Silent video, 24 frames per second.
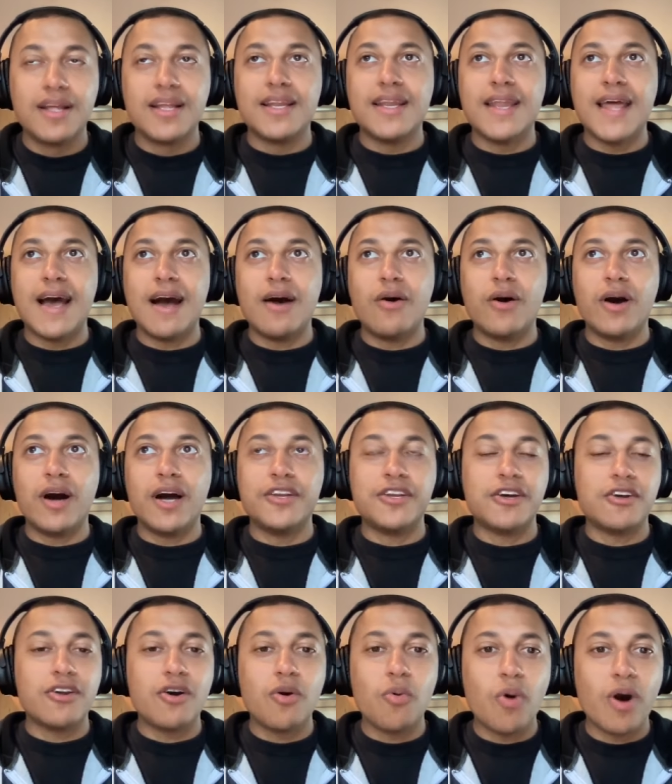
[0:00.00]
Now, I
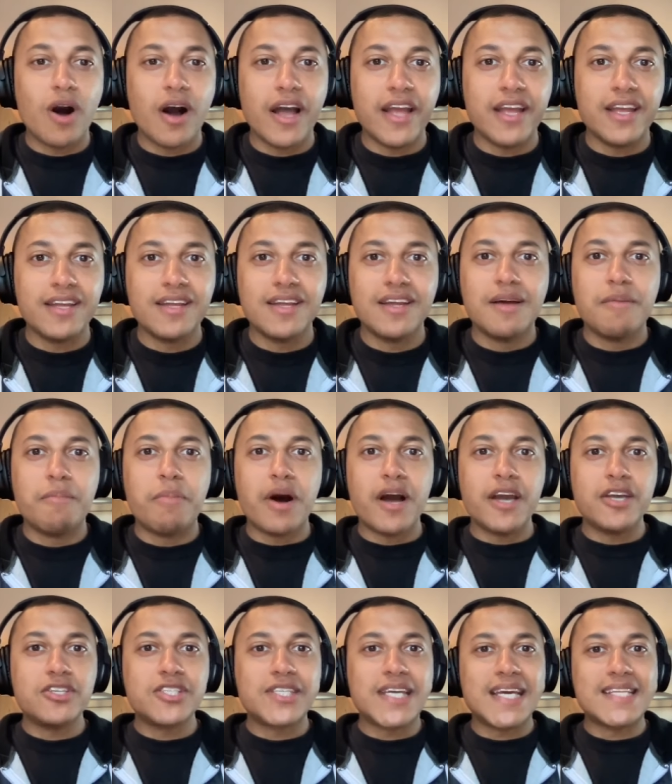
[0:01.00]
don't know why, but I
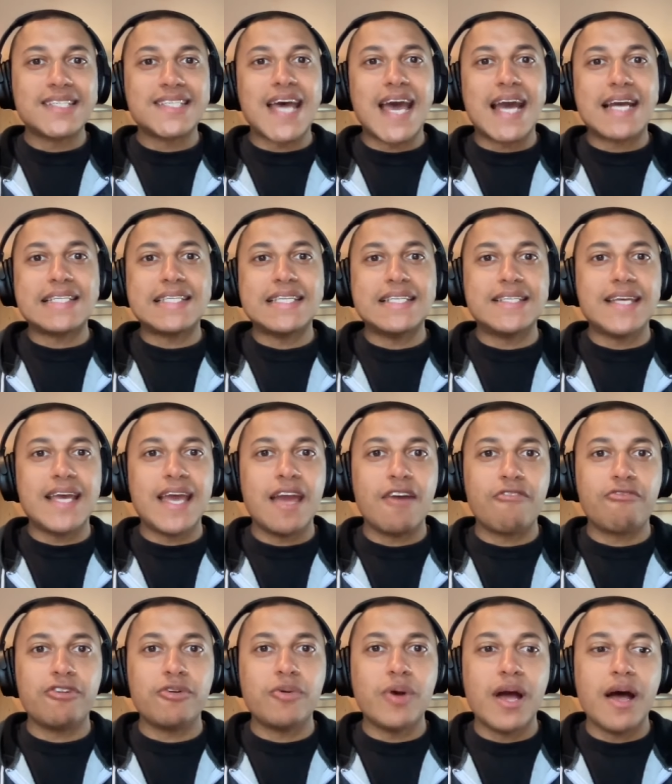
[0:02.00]
used to get taxis
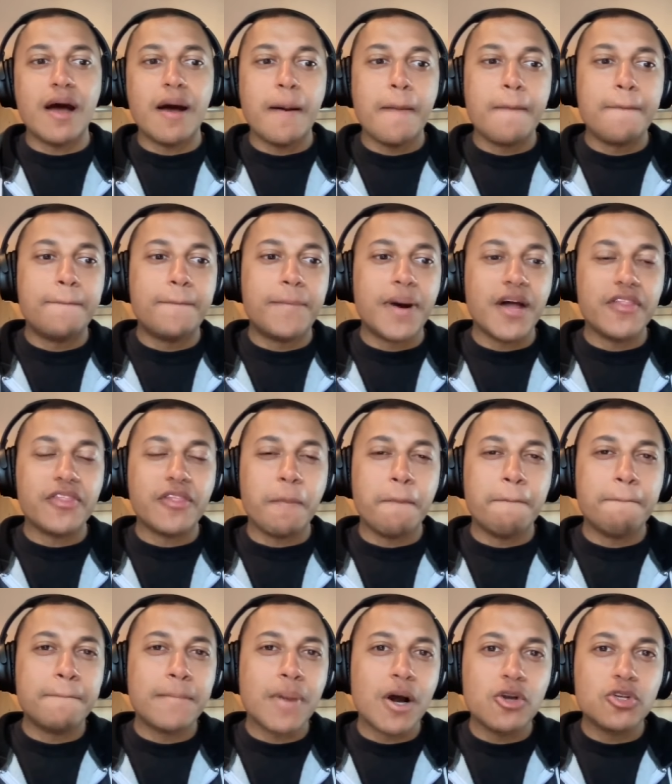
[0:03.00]
everywhere. But the
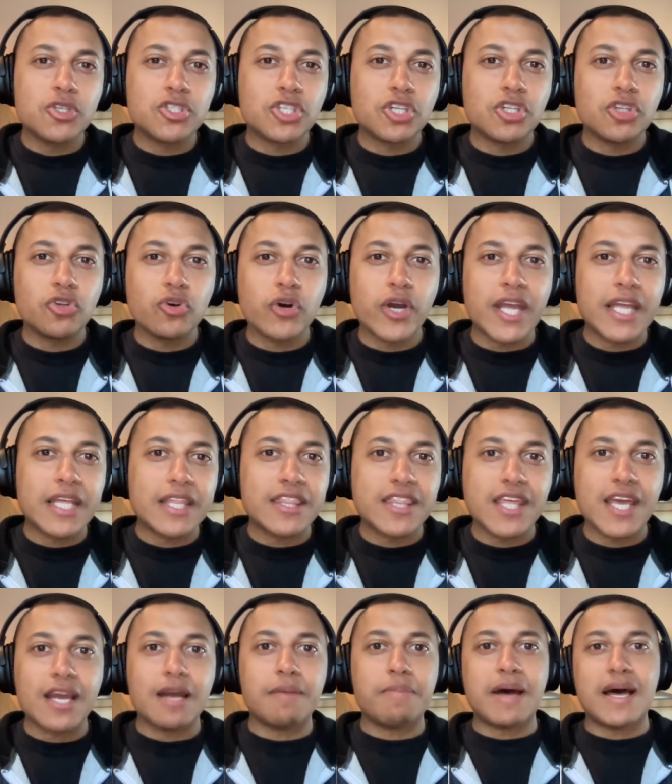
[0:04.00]
most annoying
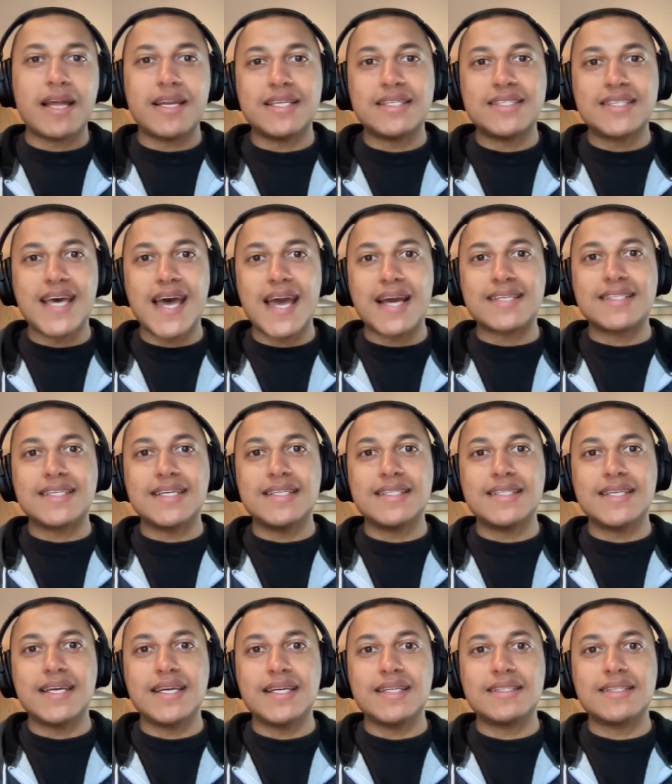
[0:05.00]
thing about these taxis
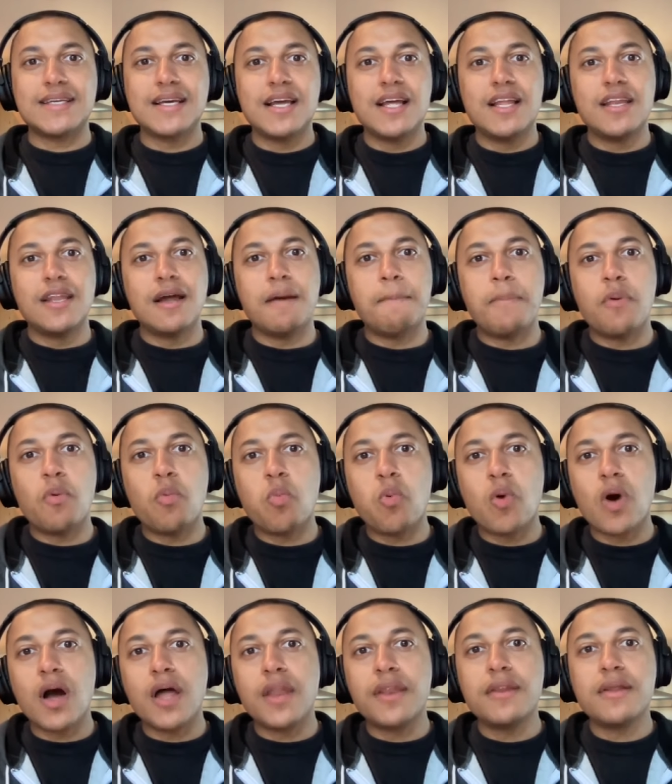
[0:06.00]
is number
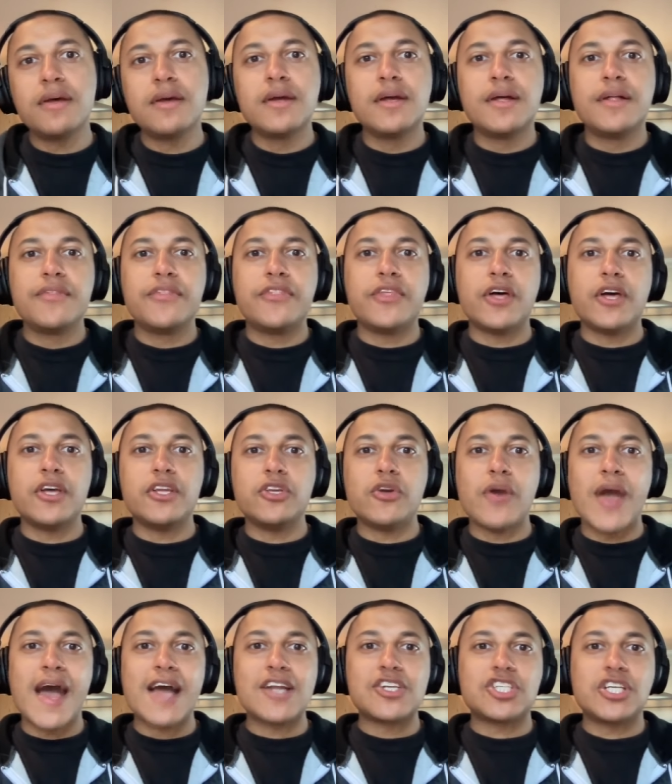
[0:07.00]
one, that you
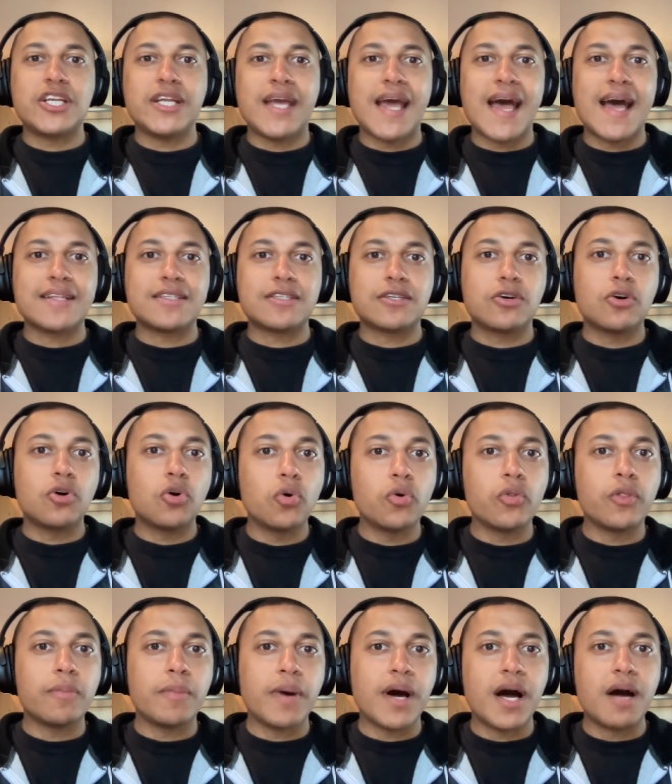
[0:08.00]
actually had to call
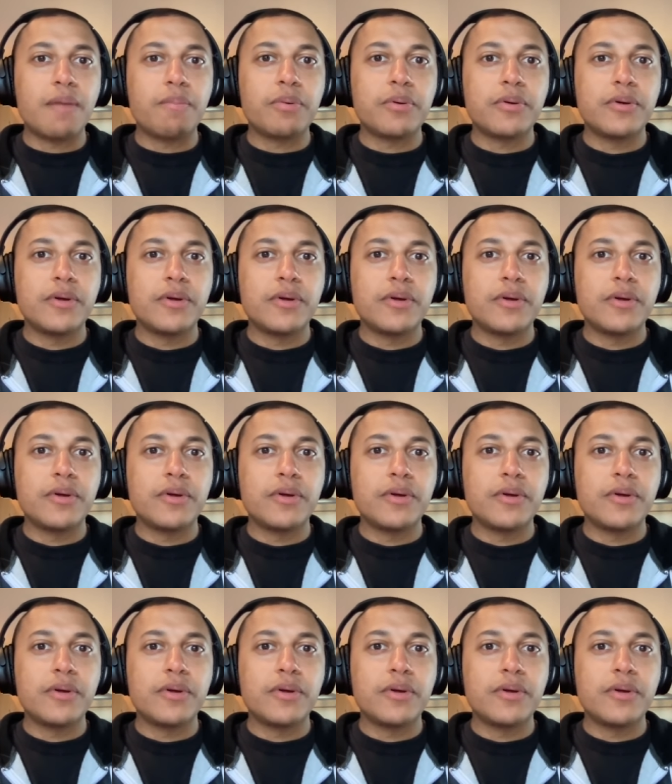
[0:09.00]
them up.